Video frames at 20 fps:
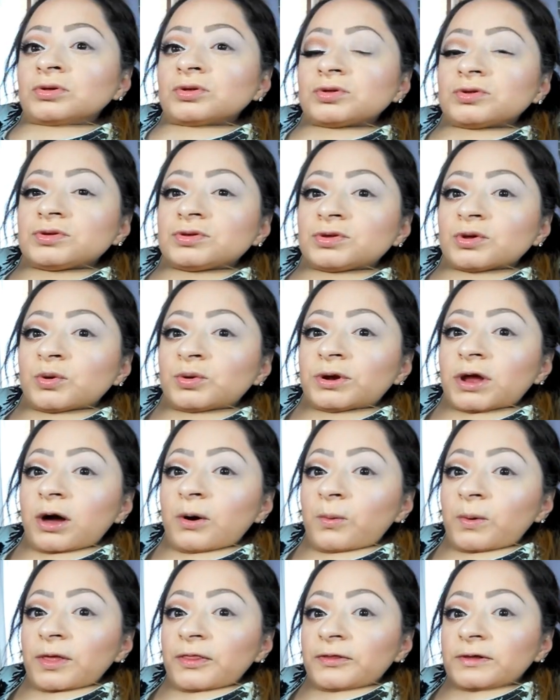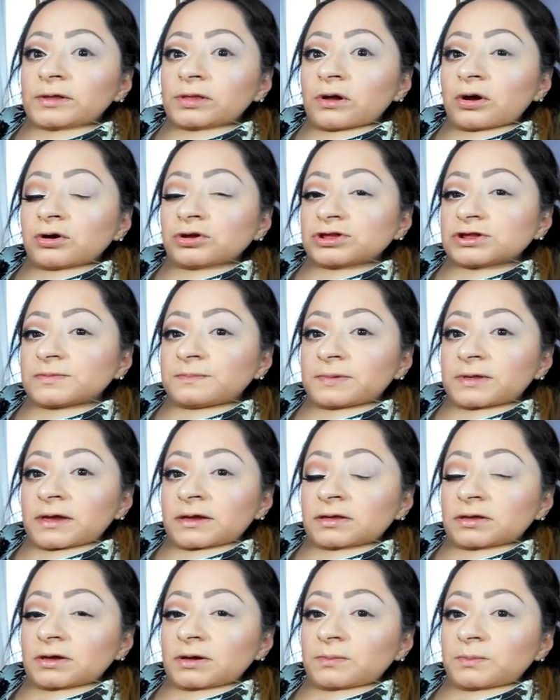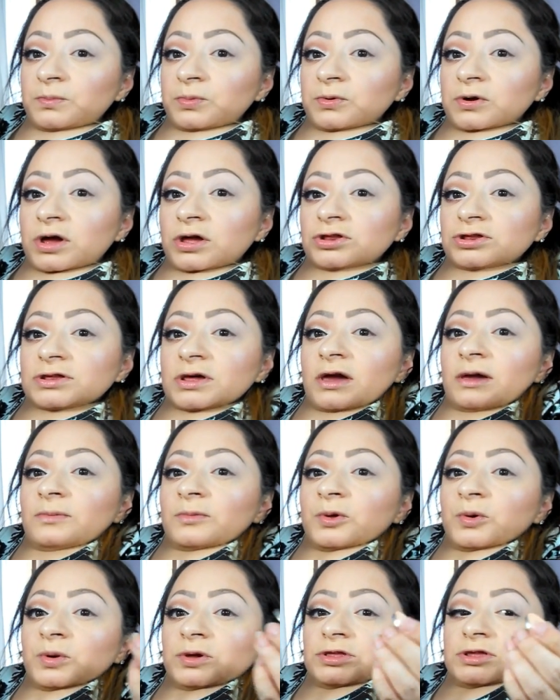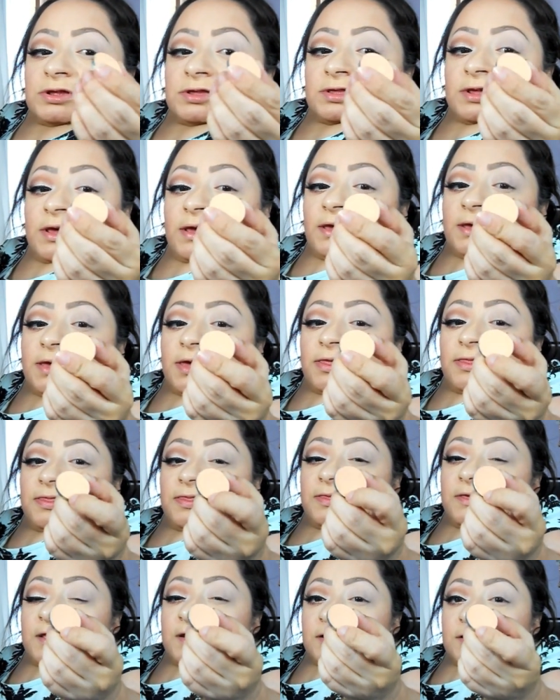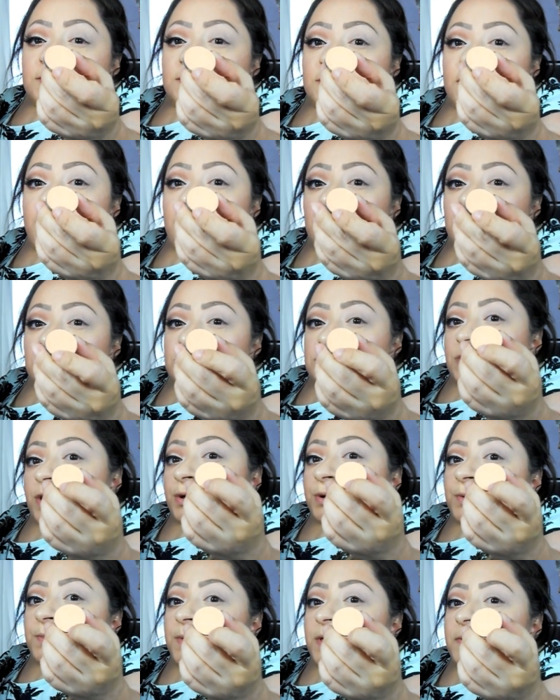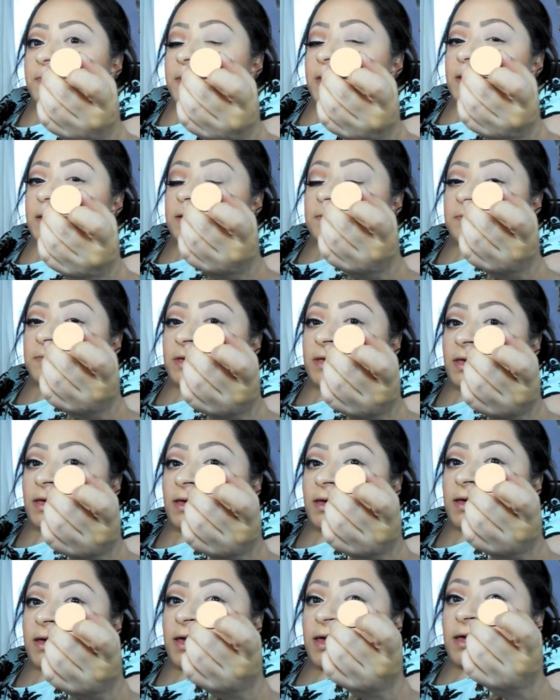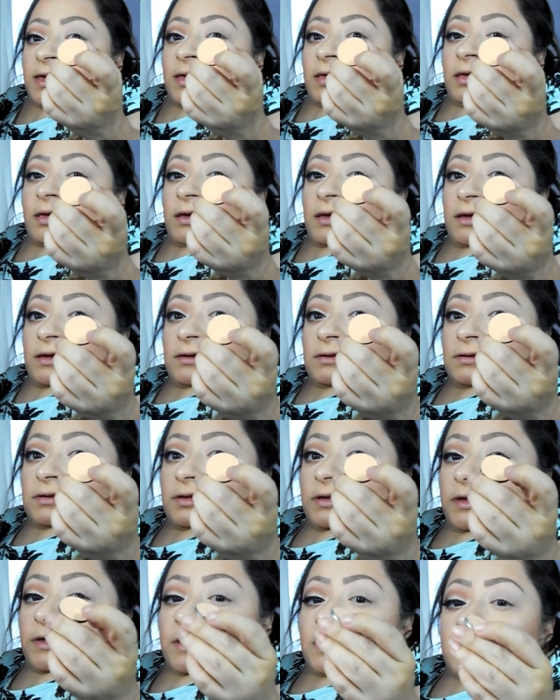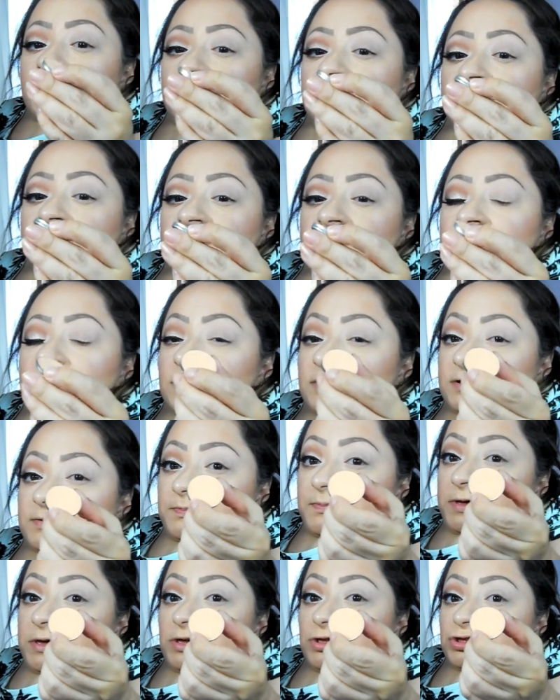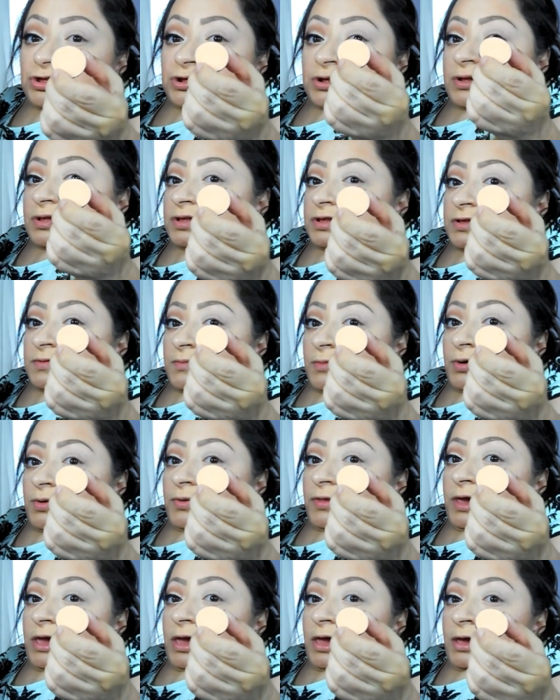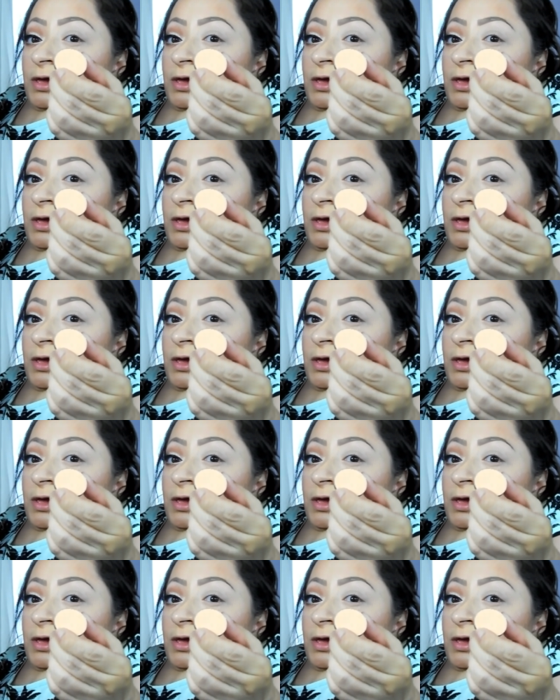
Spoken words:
So now with a large blending brush, I'm going to take this eyeshadow by Makeup Geek, and it is Peach Smoothie.